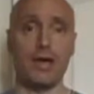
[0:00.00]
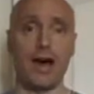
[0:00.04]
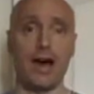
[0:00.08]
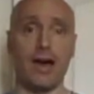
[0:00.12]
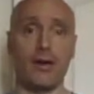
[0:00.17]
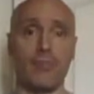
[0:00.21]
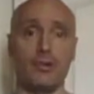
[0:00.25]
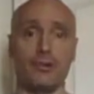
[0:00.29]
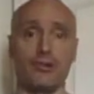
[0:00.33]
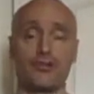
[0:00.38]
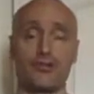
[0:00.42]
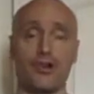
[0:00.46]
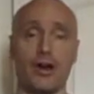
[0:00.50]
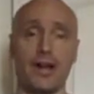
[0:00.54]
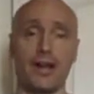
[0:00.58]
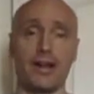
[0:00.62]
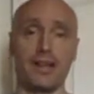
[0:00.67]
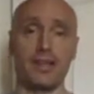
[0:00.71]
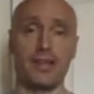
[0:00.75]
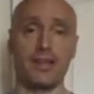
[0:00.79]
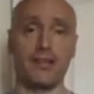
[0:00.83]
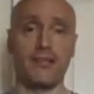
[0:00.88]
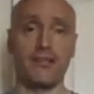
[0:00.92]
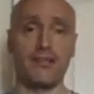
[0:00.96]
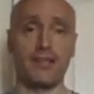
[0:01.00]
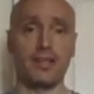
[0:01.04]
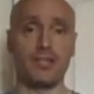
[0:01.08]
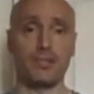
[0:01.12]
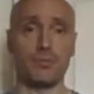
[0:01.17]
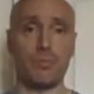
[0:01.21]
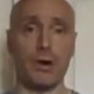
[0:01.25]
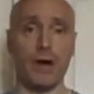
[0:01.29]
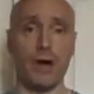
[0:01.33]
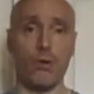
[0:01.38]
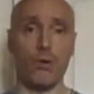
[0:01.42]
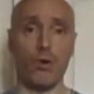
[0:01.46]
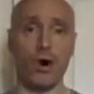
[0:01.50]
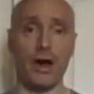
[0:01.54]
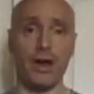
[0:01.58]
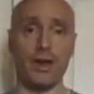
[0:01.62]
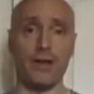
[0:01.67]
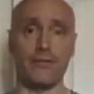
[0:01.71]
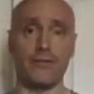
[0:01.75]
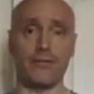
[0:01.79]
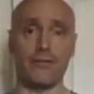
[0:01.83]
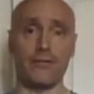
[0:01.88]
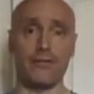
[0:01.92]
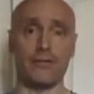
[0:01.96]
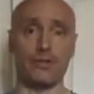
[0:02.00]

I've been trying to convince my wife